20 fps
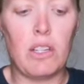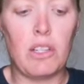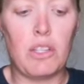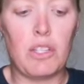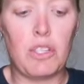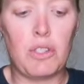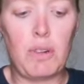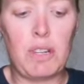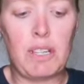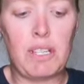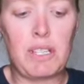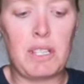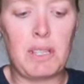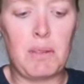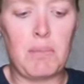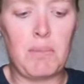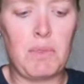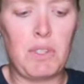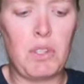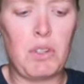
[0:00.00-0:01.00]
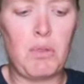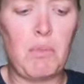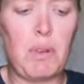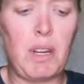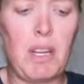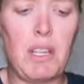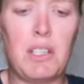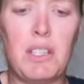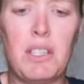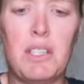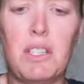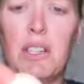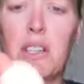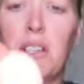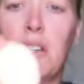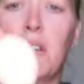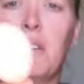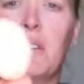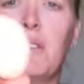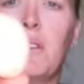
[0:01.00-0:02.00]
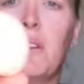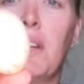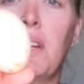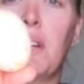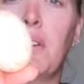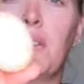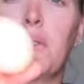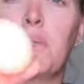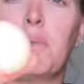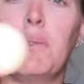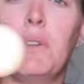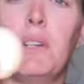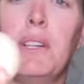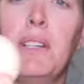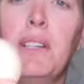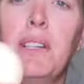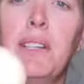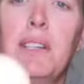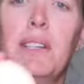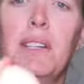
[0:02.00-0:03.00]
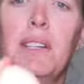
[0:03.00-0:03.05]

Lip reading: stress them too much. So here's one.